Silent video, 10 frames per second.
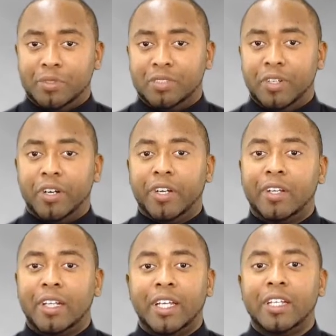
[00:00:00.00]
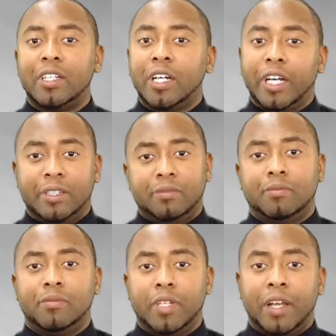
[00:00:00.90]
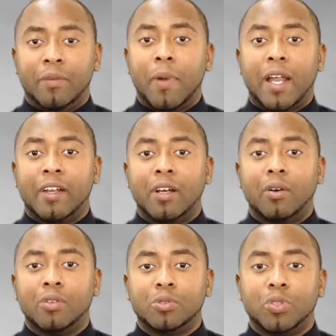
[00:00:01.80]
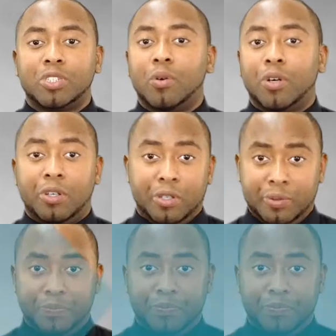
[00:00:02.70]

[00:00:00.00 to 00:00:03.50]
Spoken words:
It's very clean cut. Everybody knows what's going on.